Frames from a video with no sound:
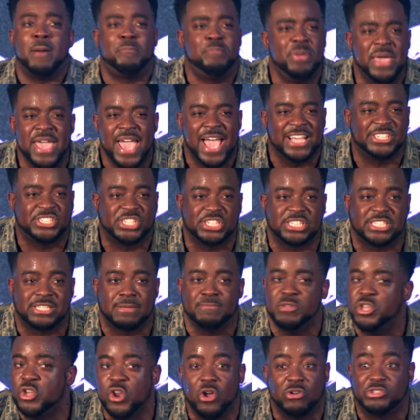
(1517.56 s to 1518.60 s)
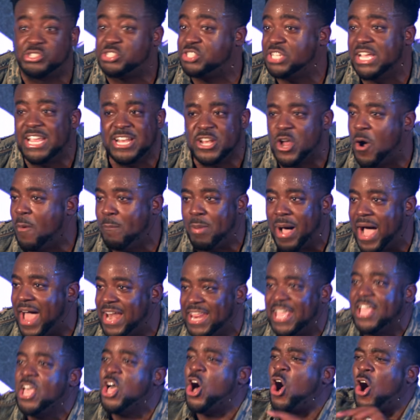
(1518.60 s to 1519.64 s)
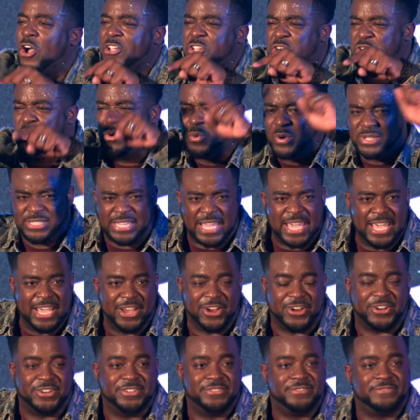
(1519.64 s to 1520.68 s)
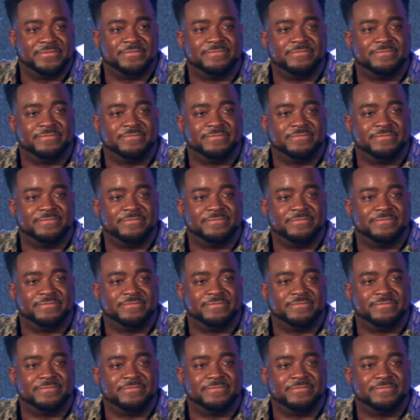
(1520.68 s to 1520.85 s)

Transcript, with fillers: A P A system, you don't see nobody. All you do is hear.